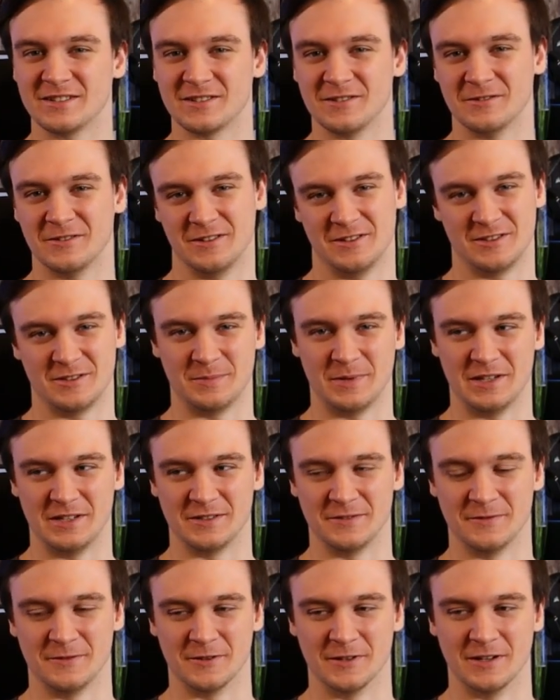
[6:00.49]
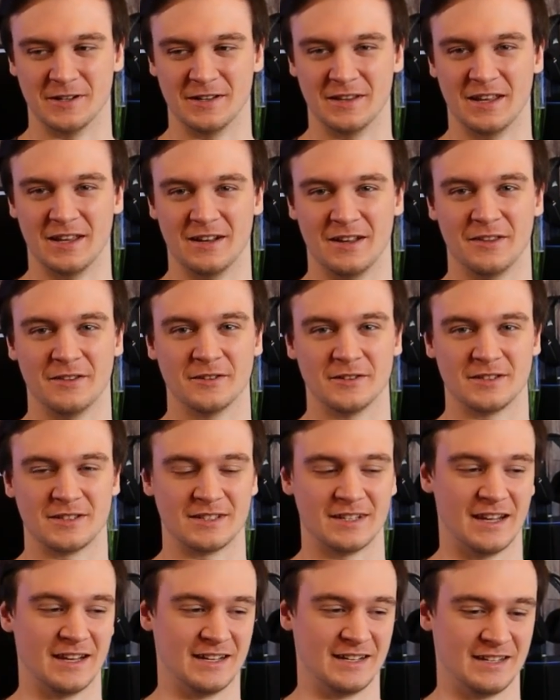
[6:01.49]
storage space for it that other
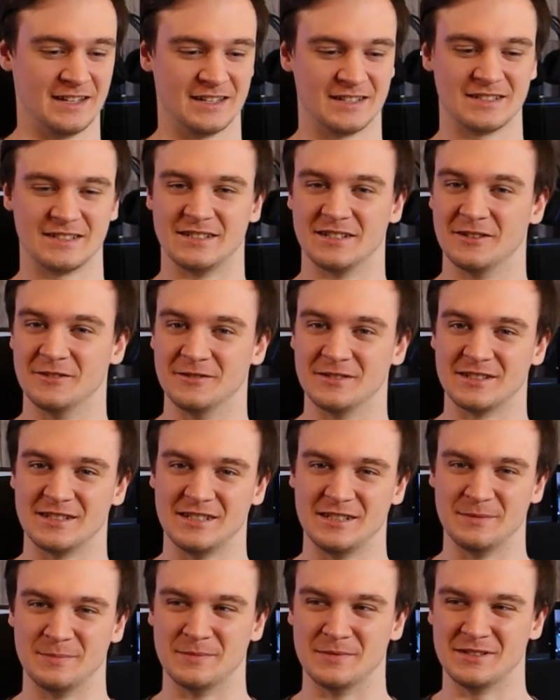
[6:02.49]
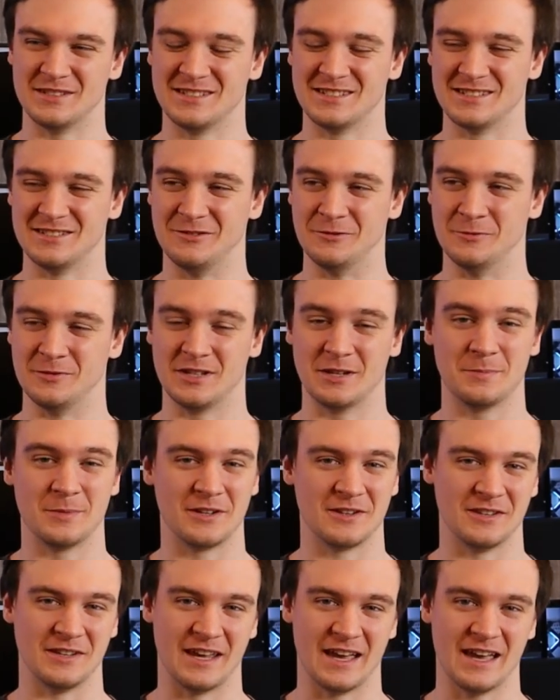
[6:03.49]
standing desks don't seem to
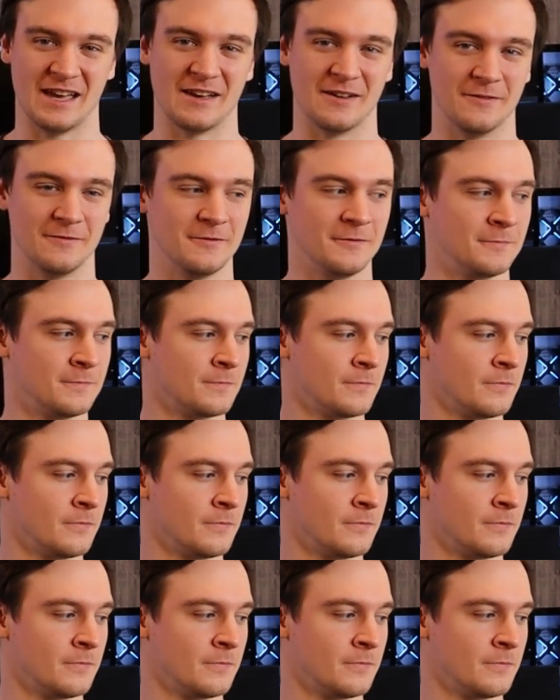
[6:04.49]
typically have.